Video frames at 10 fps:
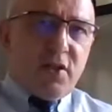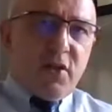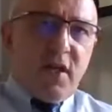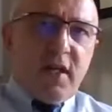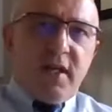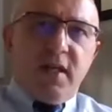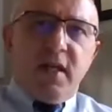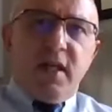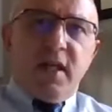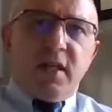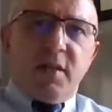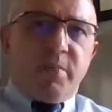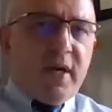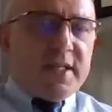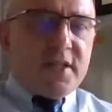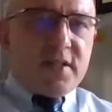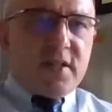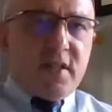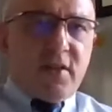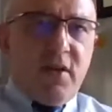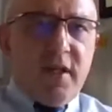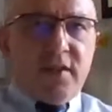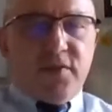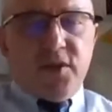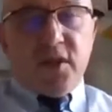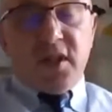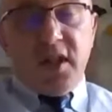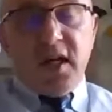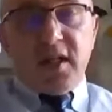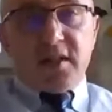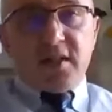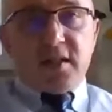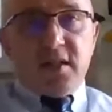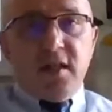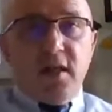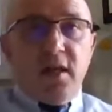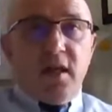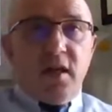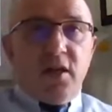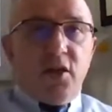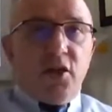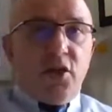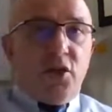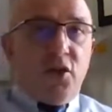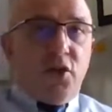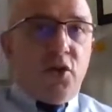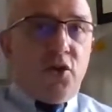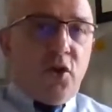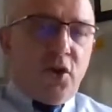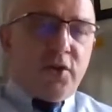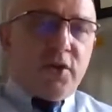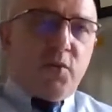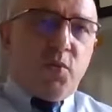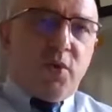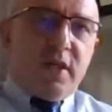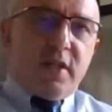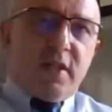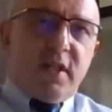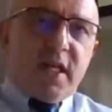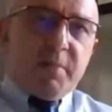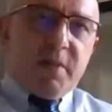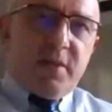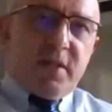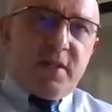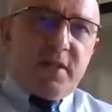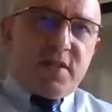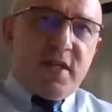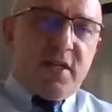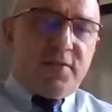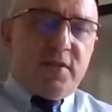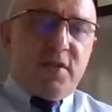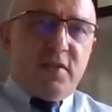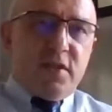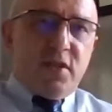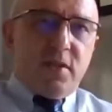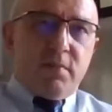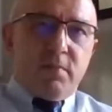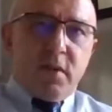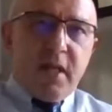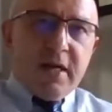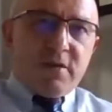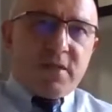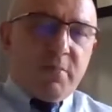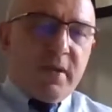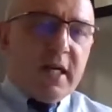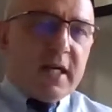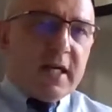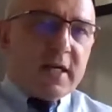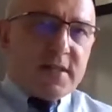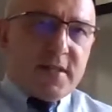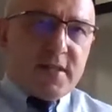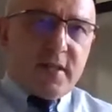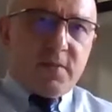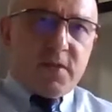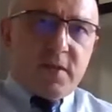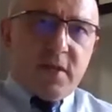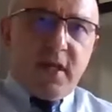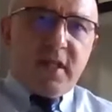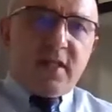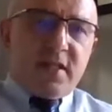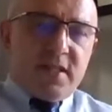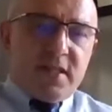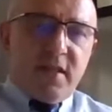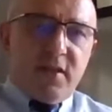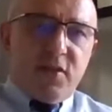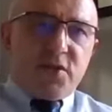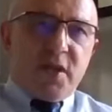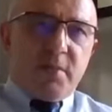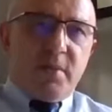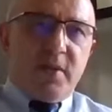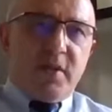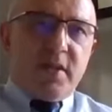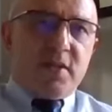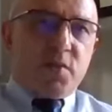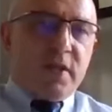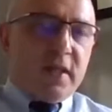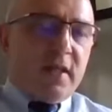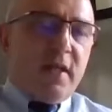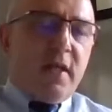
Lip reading: earlier, the projects that you lead for your clients, knowing what the capabilities are of individual cloud supplier ecosystems and understanding those capabilities well,